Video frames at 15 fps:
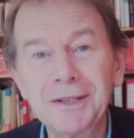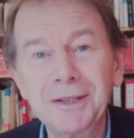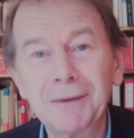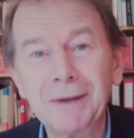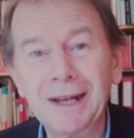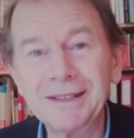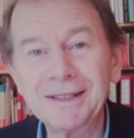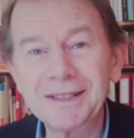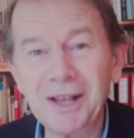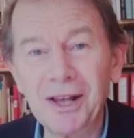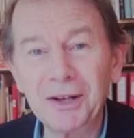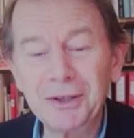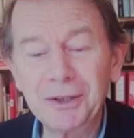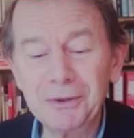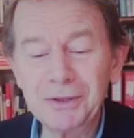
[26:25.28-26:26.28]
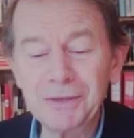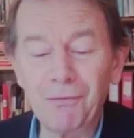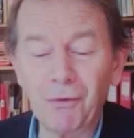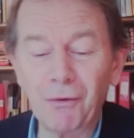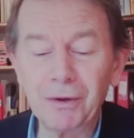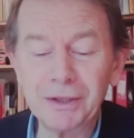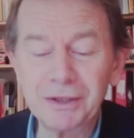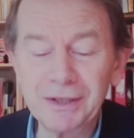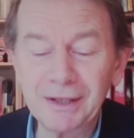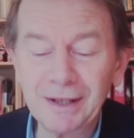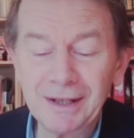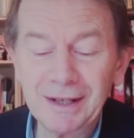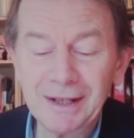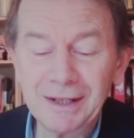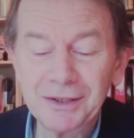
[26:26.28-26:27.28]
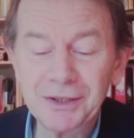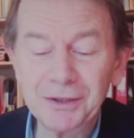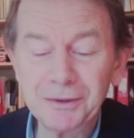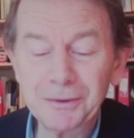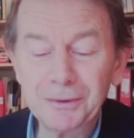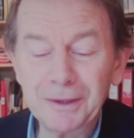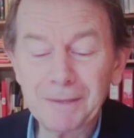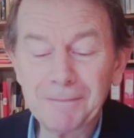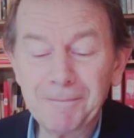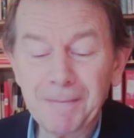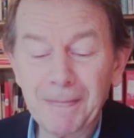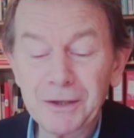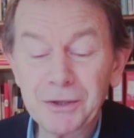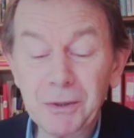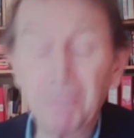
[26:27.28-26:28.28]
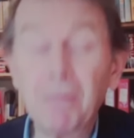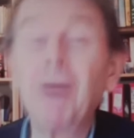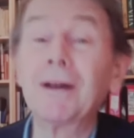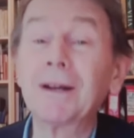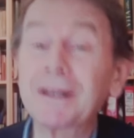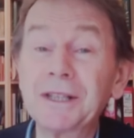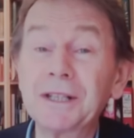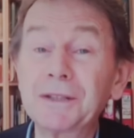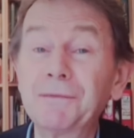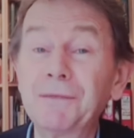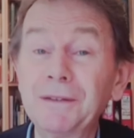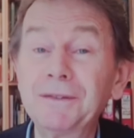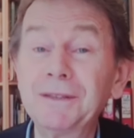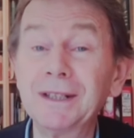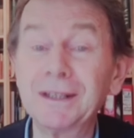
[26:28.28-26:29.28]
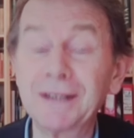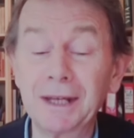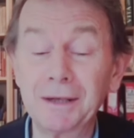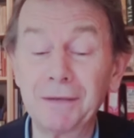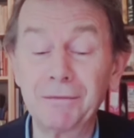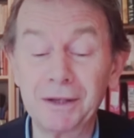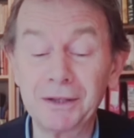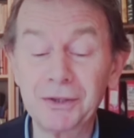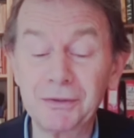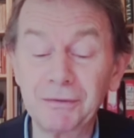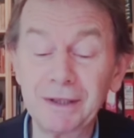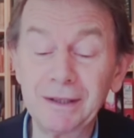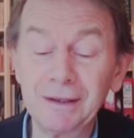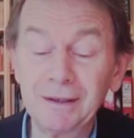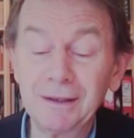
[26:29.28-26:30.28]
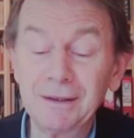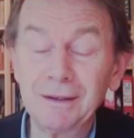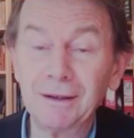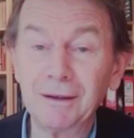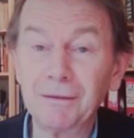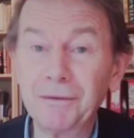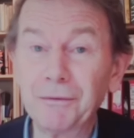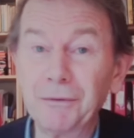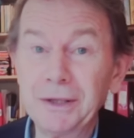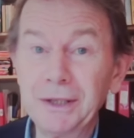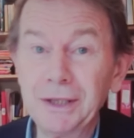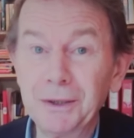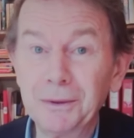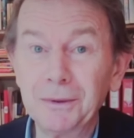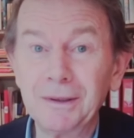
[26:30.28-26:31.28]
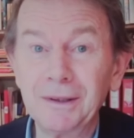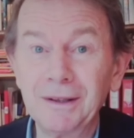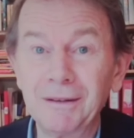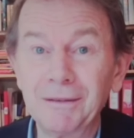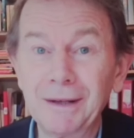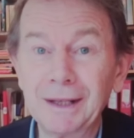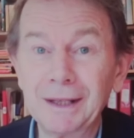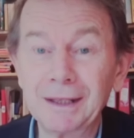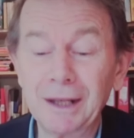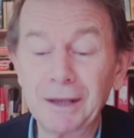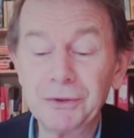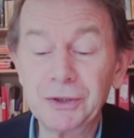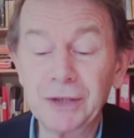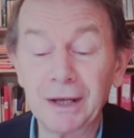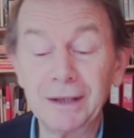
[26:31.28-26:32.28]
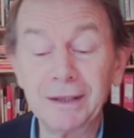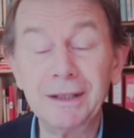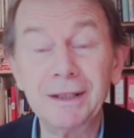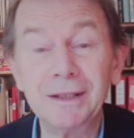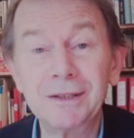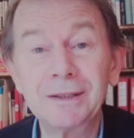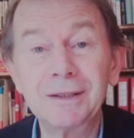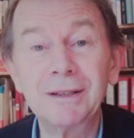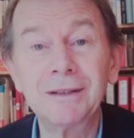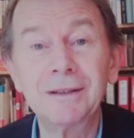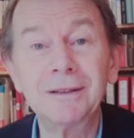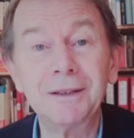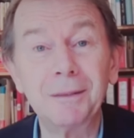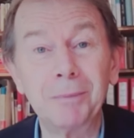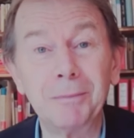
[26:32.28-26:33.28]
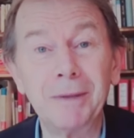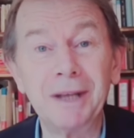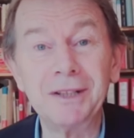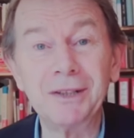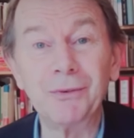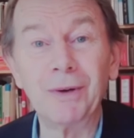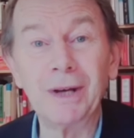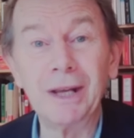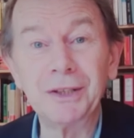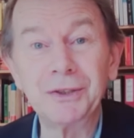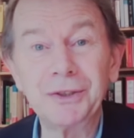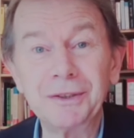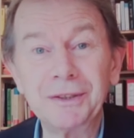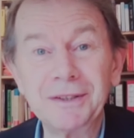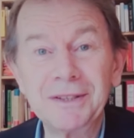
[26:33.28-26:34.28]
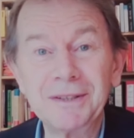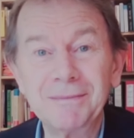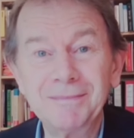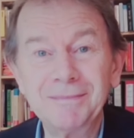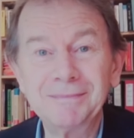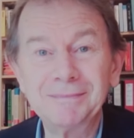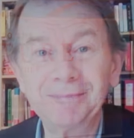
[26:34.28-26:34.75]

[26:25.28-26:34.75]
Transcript: to add Saku's voice to mark this 50th anniversary of the renewal of Anglo-Chinese diplomatic relations.